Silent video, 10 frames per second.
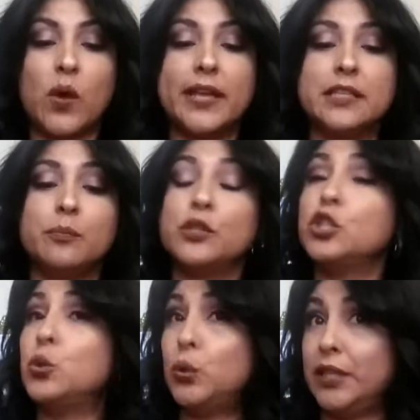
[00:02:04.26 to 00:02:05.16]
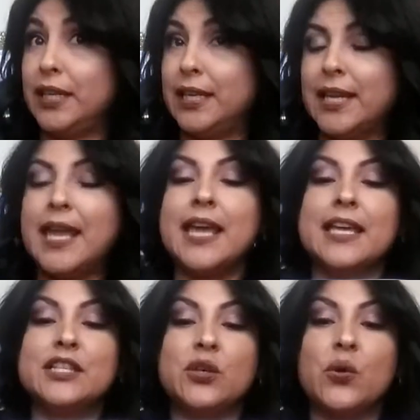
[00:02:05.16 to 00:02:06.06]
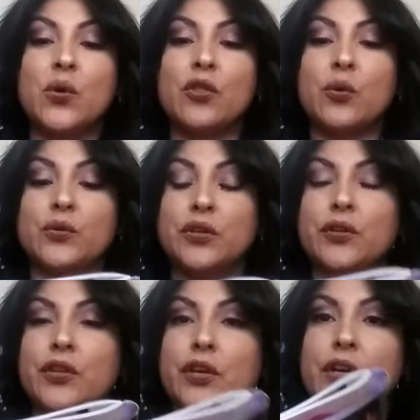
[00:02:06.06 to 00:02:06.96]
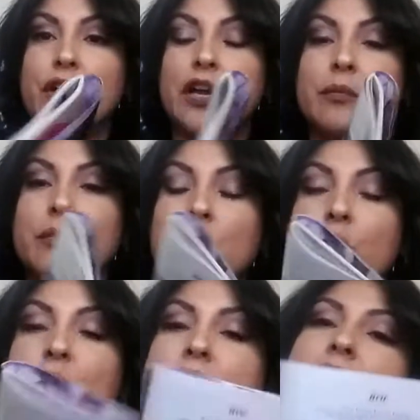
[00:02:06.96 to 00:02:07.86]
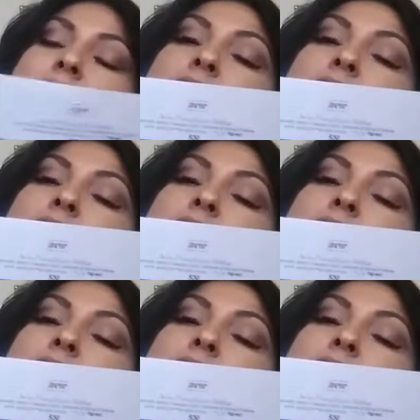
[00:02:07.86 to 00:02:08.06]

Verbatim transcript: white patchouli. So those are the notes